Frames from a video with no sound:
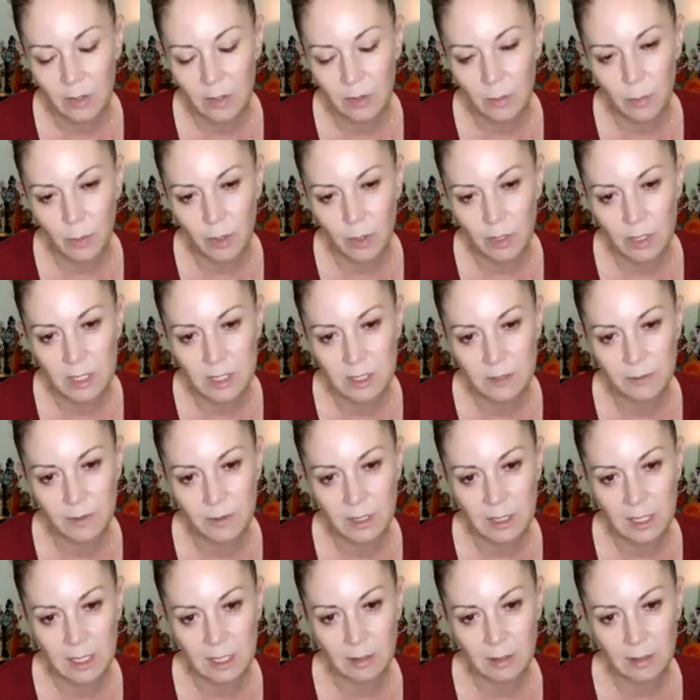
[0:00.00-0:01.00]
The body's
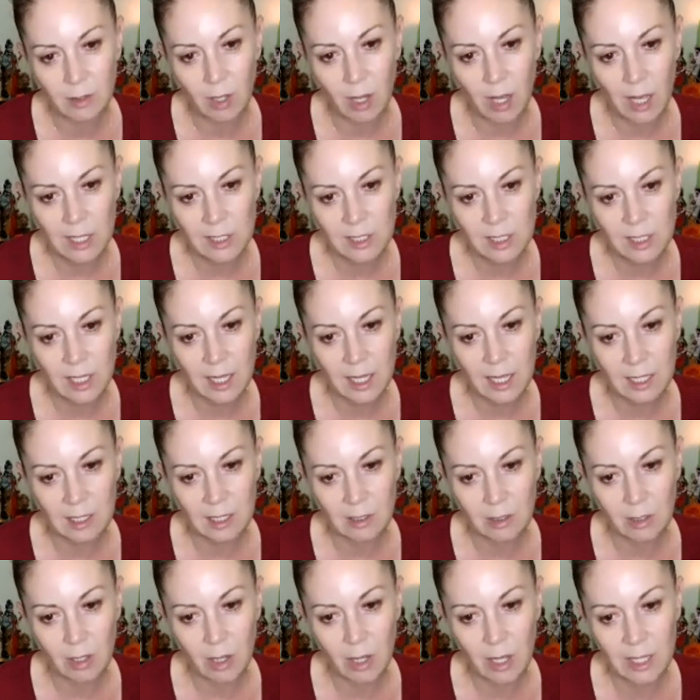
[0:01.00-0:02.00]
feeling lighter
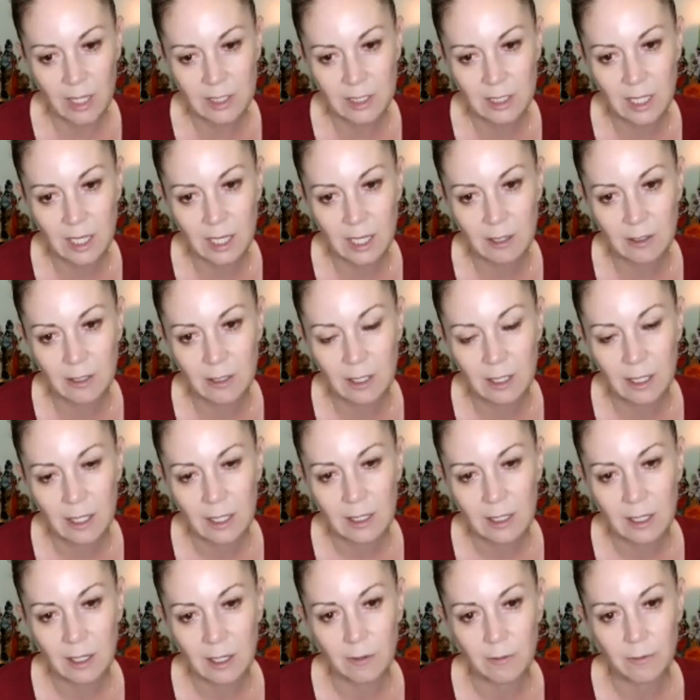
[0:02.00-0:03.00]
and lighter,
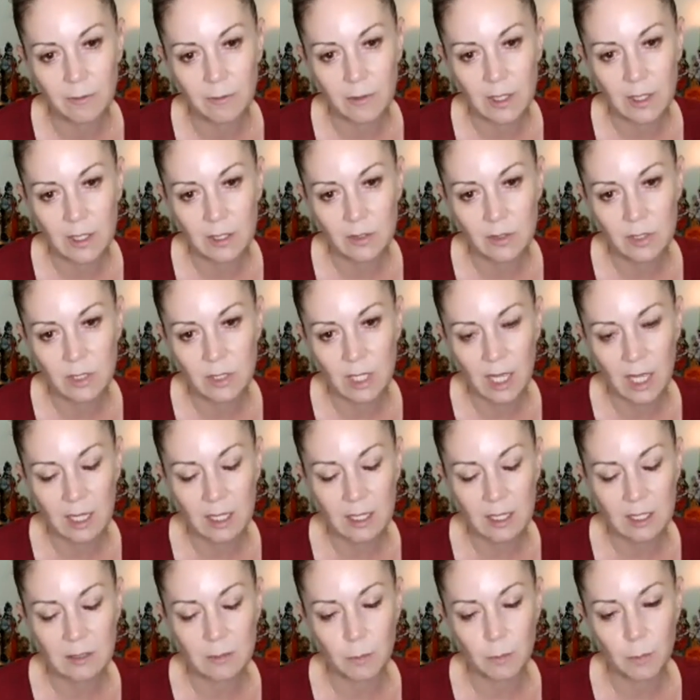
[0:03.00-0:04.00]
but it feels
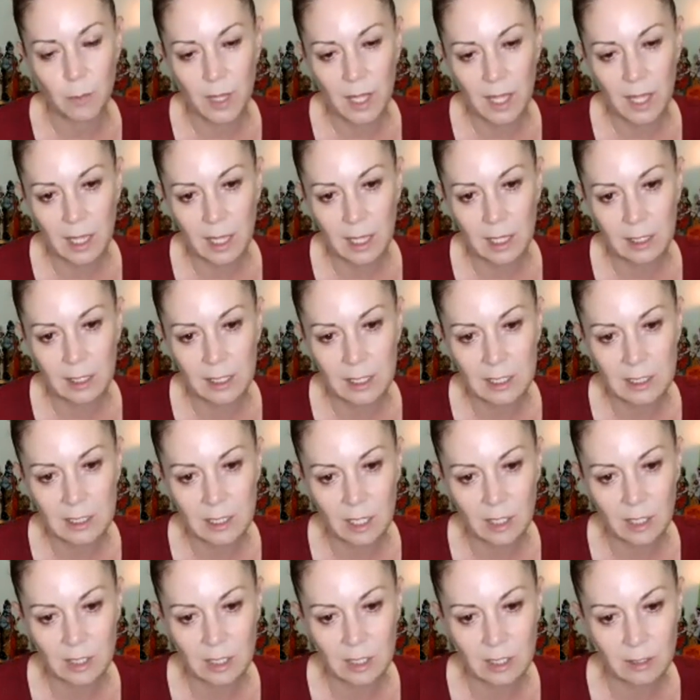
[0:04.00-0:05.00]
like it's barely
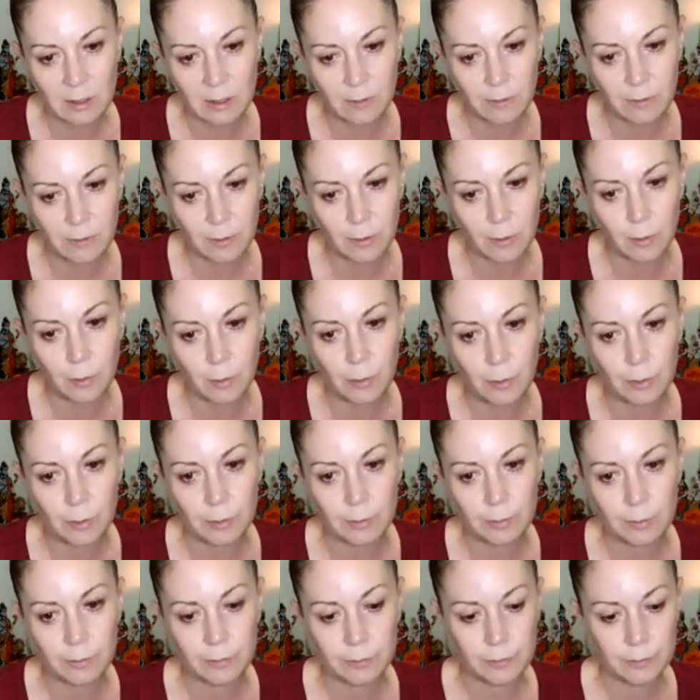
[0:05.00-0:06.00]
touching the floor.